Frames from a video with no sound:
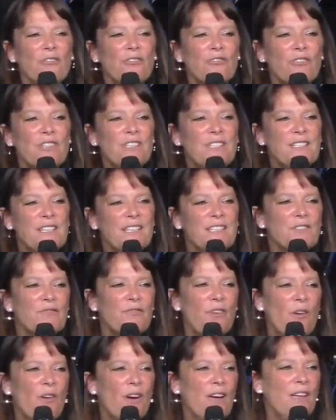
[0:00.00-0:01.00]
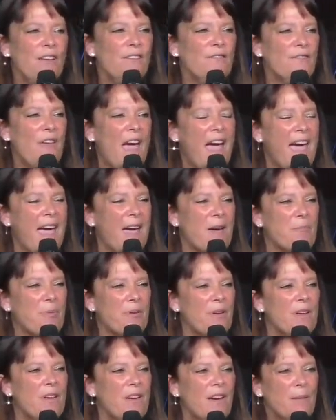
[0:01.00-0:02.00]
365 app
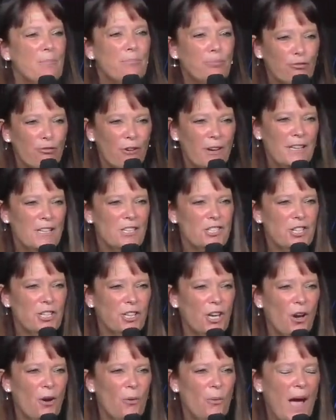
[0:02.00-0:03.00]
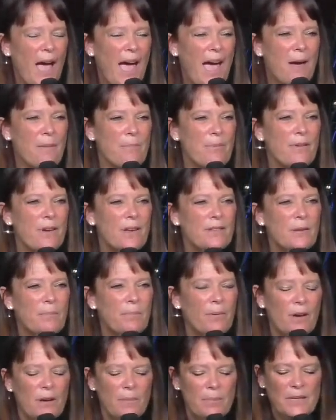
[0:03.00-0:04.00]
and Pray As You Go app and the
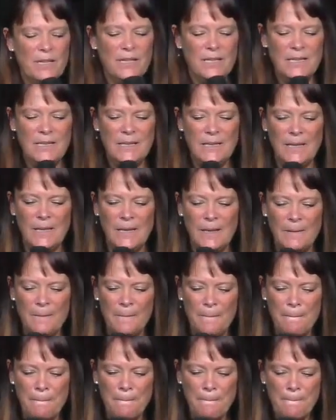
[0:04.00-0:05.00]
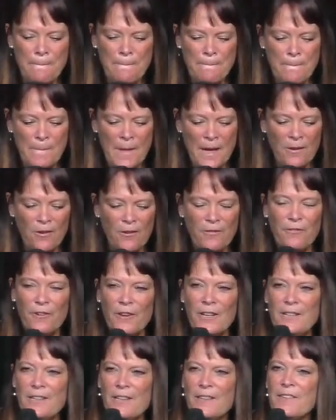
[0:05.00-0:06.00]
Bible in a Year. And I
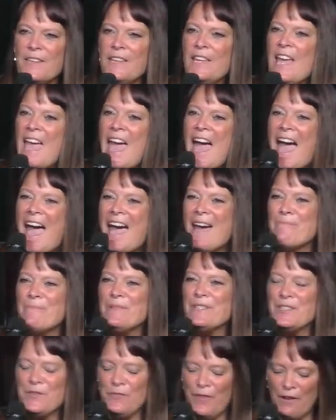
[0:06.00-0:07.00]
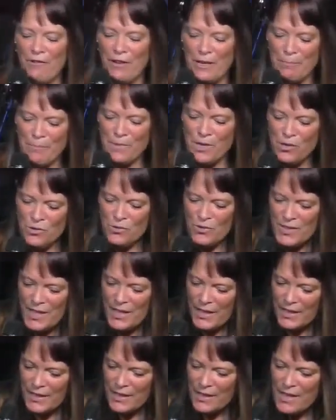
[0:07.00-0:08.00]
find that the atmospheric
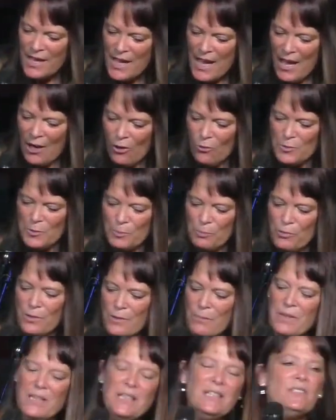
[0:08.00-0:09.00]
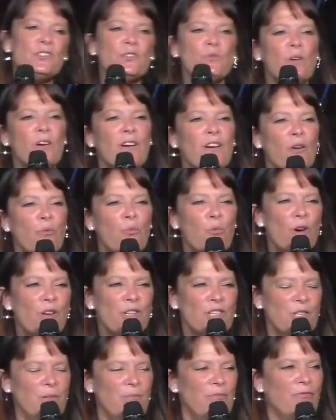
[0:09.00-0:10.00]
music helps bring me into a
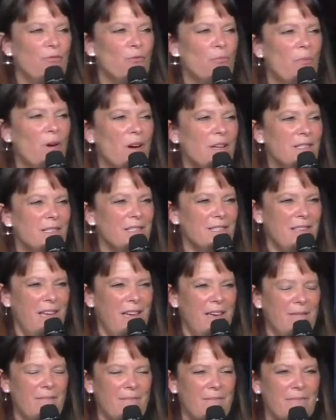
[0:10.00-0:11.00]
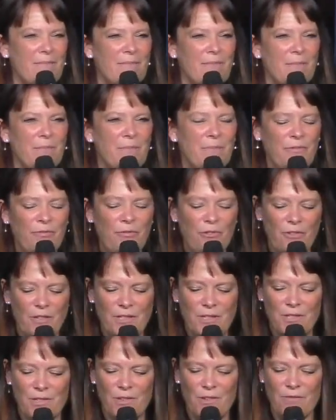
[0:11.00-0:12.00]
worshipful mindset before I
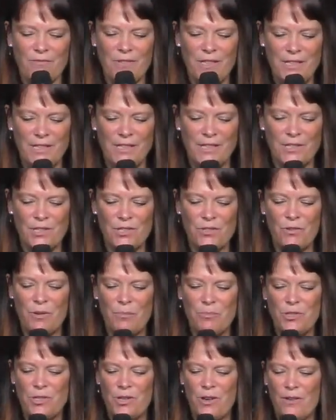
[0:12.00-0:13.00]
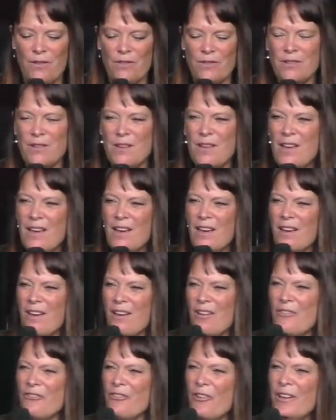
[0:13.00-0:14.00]
start reading scripture.
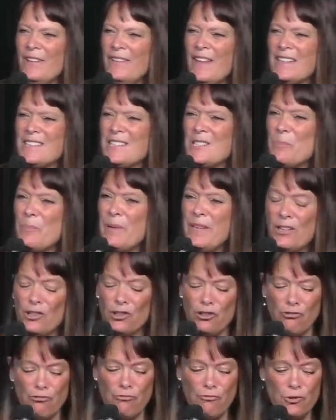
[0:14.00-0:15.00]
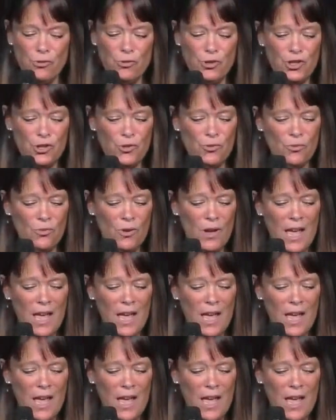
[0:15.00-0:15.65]
I find that to be a crucial